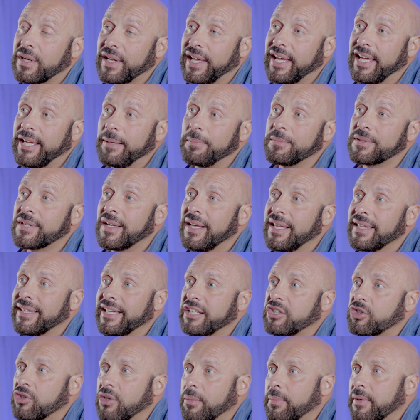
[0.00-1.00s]
claims
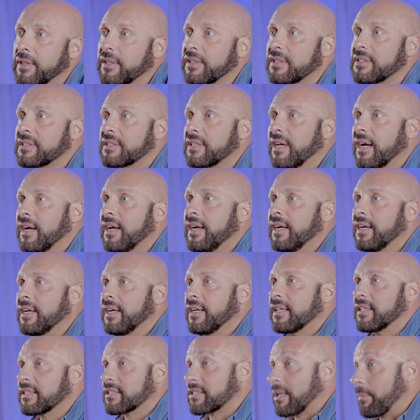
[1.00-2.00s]
that Tribulus
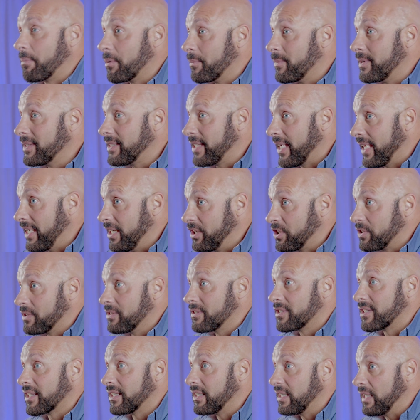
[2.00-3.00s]

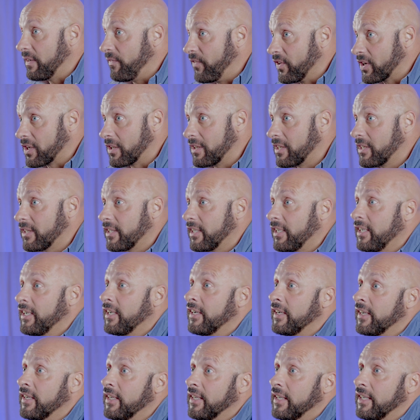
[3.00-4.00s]
supplementation
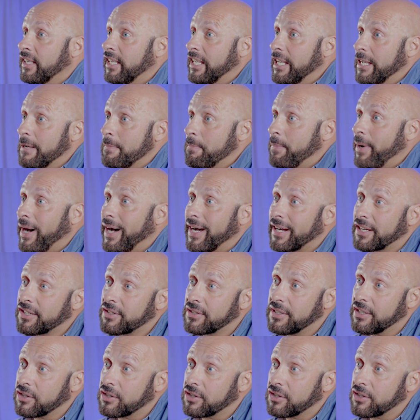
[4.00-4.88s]
significantly impacts